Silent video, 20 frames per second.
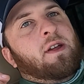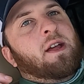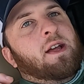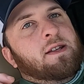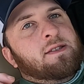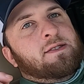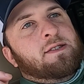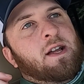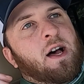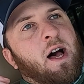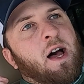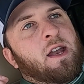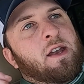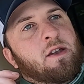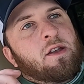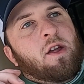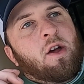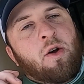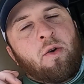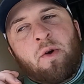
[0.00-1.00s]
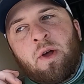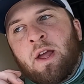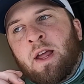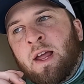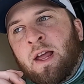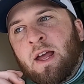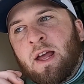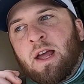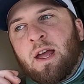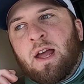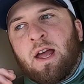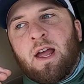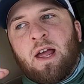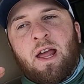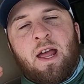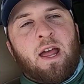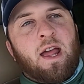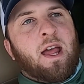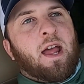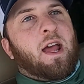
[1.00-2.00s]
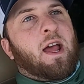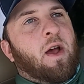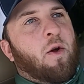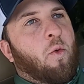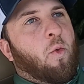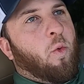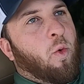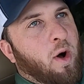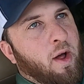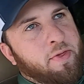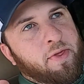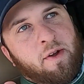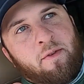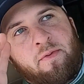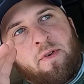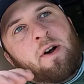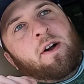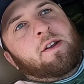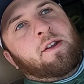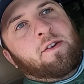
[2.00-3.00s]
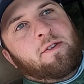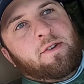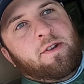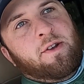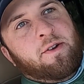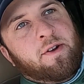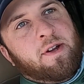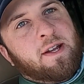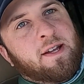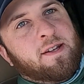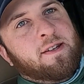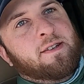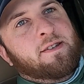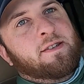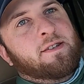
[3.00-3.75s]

is not knowing what the fuck you're doing.